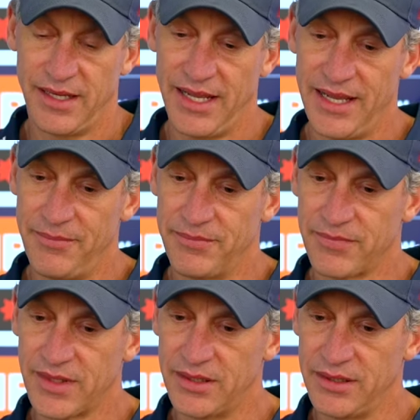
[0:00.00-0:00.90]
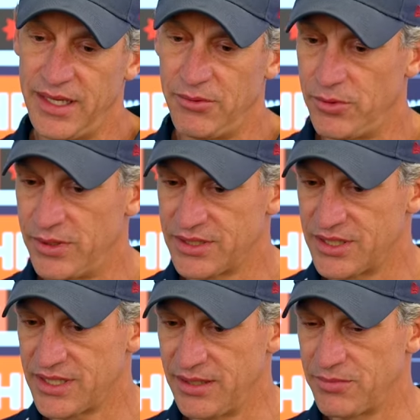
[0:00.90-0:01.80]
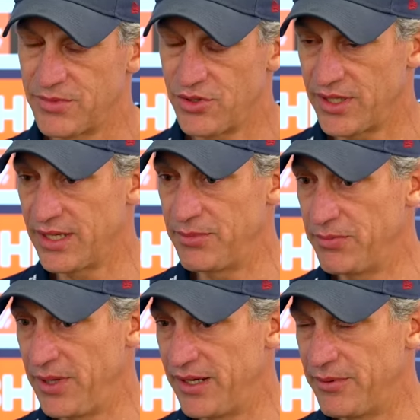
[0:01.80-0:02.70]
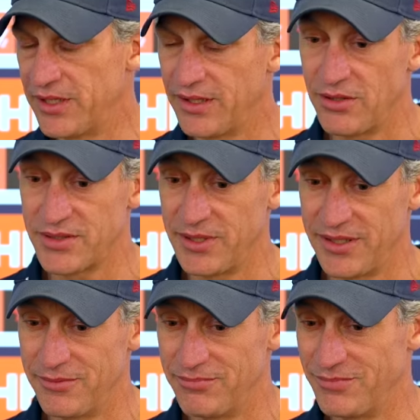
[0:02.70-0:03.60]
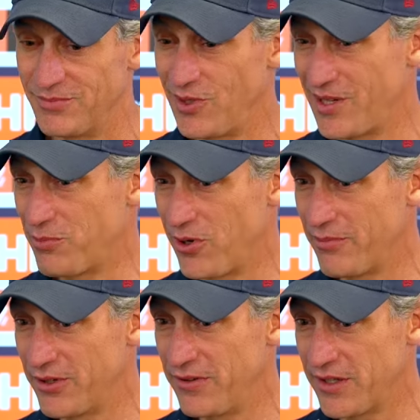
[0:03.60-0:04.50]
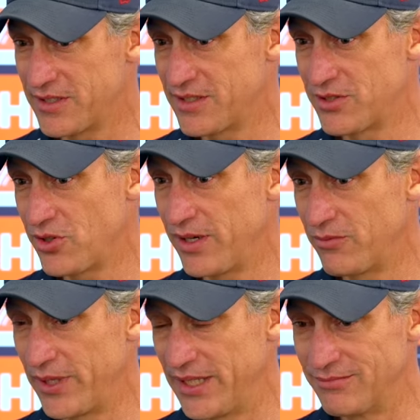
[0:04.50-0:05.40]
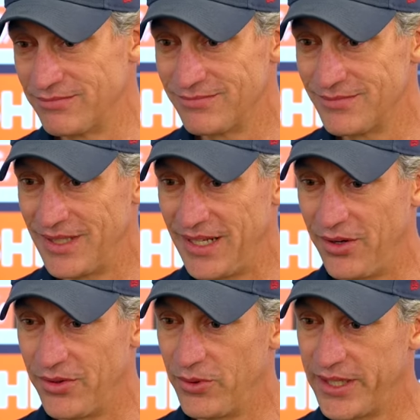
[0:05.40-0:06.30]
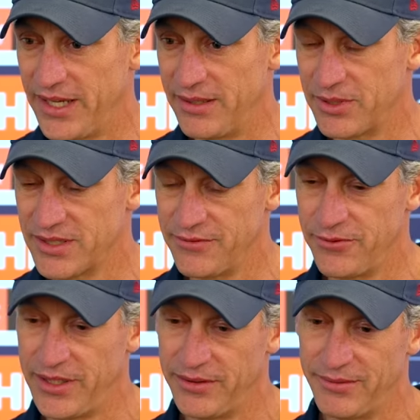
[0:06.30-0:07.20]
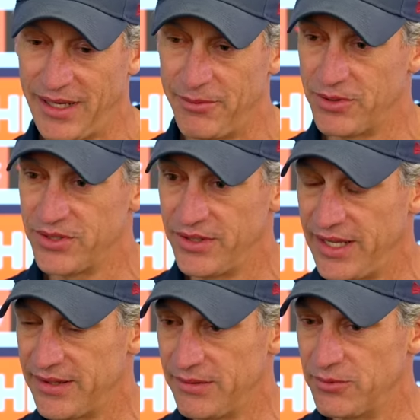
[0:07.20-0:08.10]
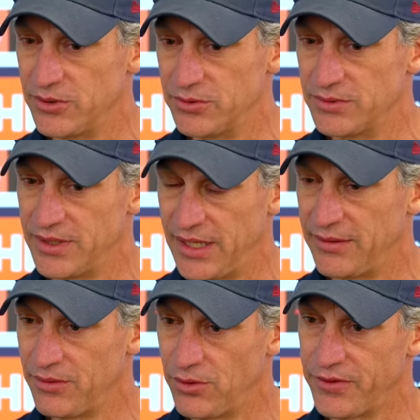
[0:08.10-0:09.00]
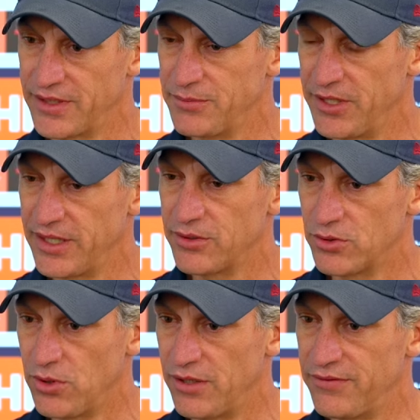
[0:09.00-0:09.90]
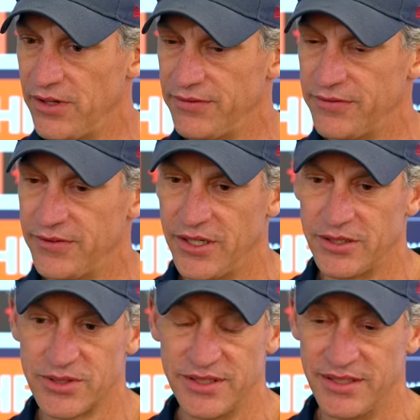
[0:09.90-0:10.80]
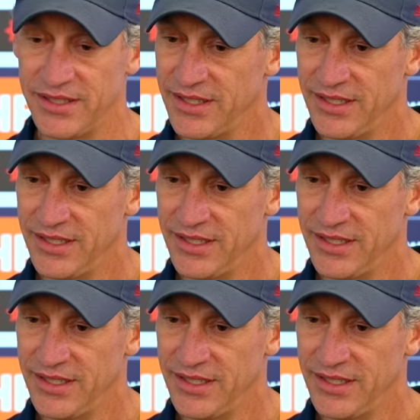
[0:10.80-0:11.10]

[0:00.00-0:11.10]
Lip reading: Yeah, we want to just keep trying to get a bit better, but ultimately one of the primary focuses is try and win on the weekend, because if we're able to do that, then we'll, you know, all things being equal, qualify for finals, and